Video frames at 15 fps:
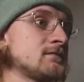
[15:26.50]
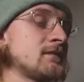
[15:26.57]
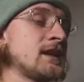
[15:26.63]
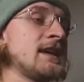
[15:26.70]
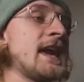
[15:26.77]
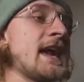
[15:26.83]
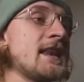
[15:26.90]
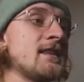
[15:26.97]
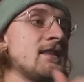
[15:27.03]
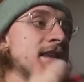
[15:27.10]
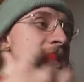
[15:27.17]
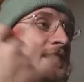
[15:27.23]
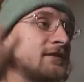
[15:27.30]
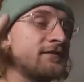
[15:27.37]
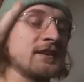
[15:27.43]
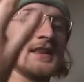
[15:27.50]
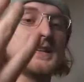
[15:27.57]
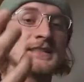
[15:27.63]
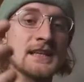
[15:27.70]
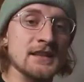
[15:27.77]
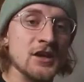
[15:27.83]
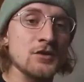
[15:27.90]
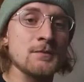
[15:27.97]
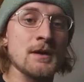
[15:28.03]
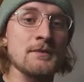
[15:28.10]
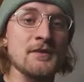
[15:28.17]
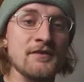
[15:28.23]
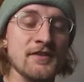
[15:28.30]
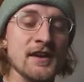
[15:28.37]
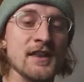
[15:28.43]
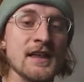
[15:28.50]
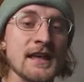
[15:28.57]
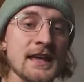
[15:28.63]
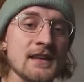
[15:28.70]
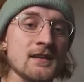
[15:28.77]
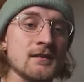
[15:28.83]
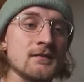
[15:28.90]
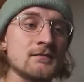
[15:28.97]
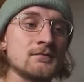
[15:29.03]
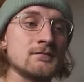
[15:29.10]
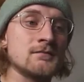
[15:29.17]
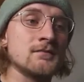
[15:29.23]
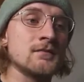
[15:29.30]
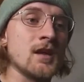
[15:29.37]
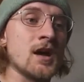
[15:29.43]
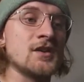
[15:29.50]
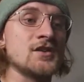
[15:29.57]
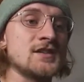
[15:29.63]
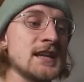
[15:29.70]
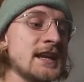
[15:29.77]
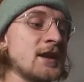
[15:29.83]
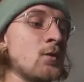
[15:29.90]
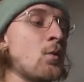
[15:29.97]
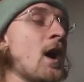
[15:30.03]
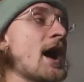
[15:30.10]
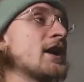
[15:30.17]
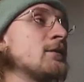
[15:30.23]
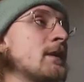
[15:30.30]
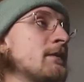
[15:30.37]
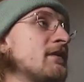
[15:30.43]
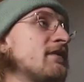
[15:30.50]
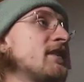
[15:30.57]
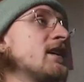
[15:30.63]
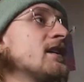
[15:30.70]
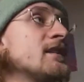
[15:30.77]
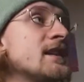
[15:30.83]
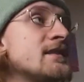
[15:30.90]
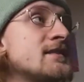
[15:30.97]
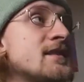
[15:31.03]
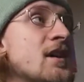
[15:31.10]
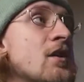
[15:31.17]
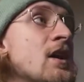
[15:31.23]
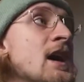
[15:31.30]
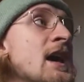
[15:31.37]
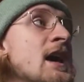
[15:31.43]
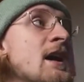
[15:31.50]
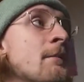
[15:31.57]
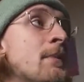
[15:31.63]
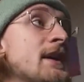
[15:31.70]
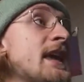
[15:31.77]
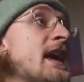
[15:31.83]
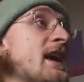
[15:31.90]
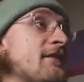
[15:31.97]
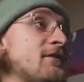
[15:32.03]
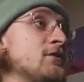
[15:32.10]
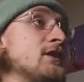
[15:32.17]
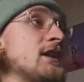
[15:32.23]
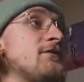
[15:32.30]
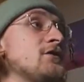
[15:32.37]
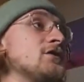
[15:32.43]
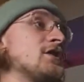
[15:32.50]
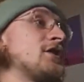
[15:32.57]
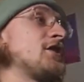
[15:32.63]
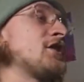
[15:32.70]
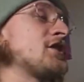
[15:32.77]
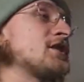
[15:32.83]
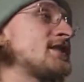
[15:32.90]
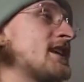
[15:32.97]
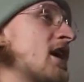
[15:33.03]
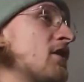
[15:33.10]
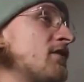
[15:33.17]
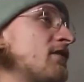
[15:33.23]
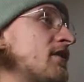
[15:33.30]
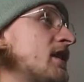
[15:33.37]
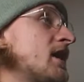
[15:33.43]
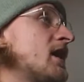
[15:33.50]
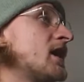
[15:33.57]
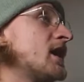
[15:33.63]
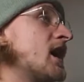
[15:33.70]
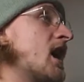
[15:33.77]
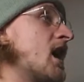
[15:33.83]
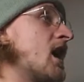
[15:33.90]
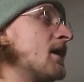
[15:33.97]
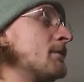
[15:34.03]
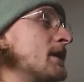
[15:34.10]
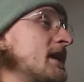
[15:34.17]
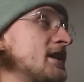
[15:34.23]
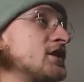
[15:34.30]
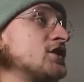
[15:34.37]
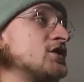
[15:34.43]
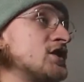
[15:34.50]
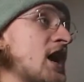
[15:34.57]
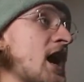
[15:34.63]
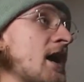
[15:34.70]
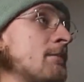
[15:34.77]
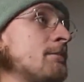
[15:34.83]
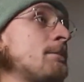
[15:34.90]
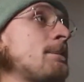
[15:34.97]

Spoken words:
get these feelings that you may be feeling and understanding why you may be feeling it. So, but yeah, if you secure yourself in your job